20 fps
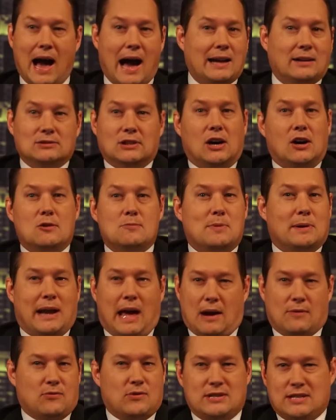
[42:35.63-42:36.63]
I don't know, but
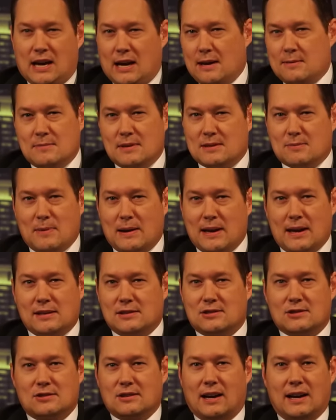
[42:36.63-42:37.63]
every time is my
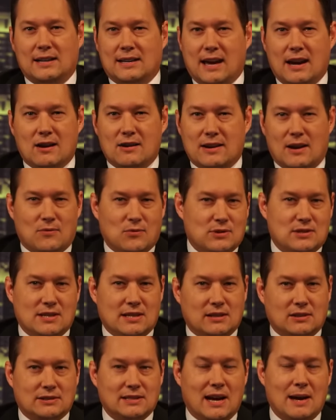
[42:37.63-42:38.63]
answer. I cared every
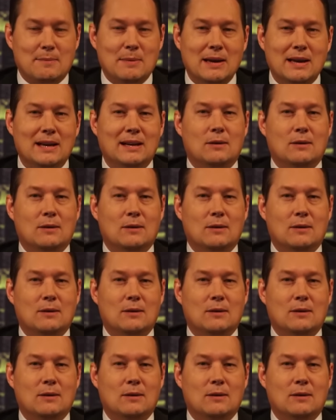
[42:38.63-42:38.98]
single time.